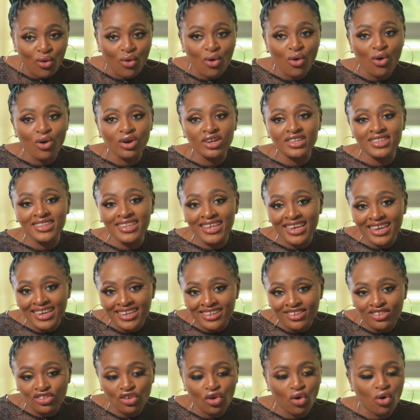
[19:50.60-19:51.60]
or
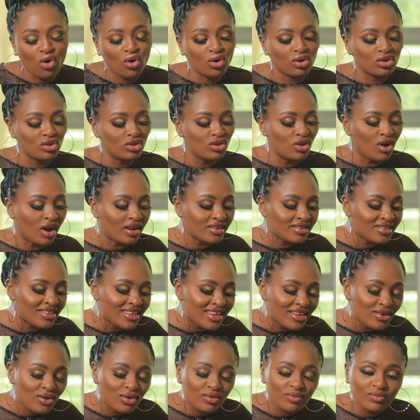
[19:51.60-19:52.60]
ditch or not
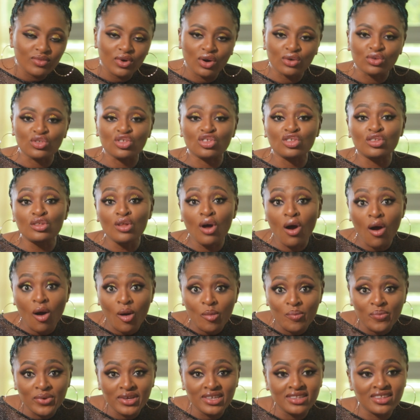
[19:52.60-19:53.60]
or
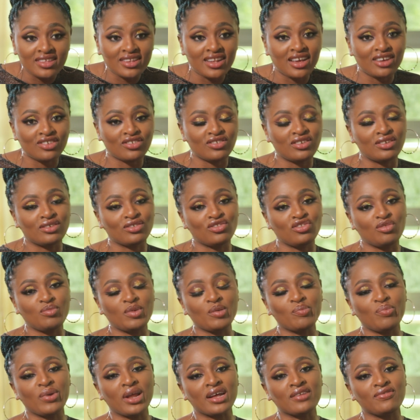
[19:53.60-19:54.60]
snub international
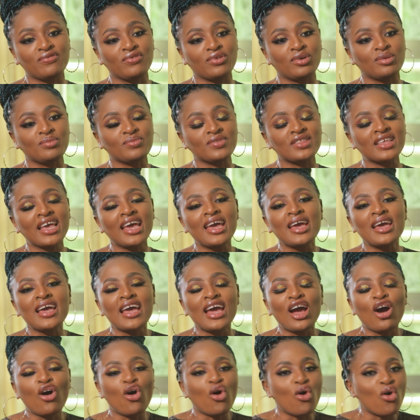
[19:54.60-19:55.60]
streaming platforms
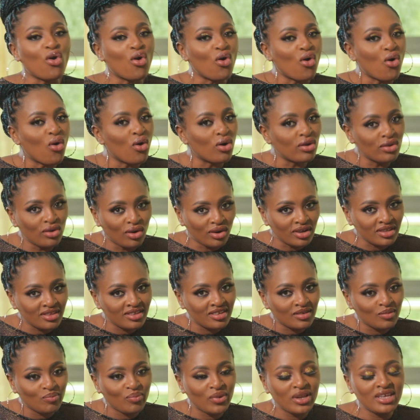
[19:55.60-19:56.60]
or
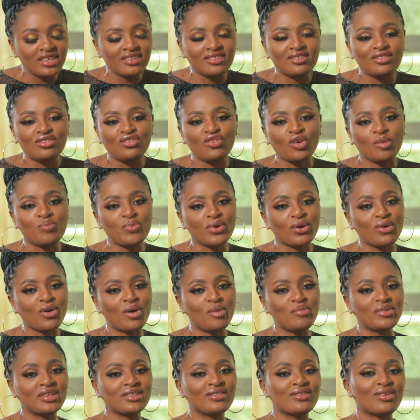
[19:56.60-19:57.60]
not, please drop your
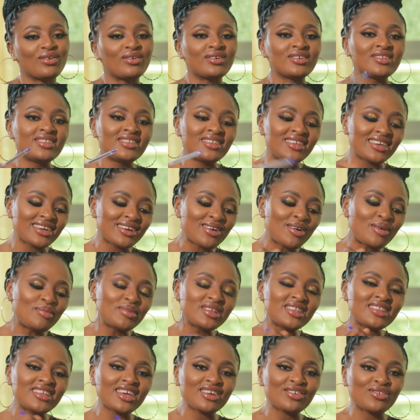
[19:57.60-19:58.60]
comments on the
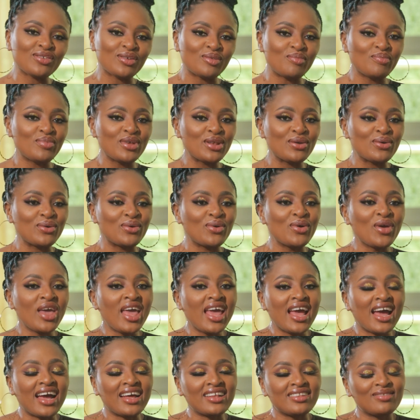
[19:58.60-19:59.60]
comment section below,
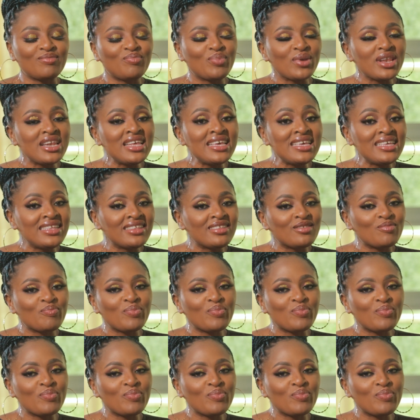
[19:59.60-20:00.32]
and please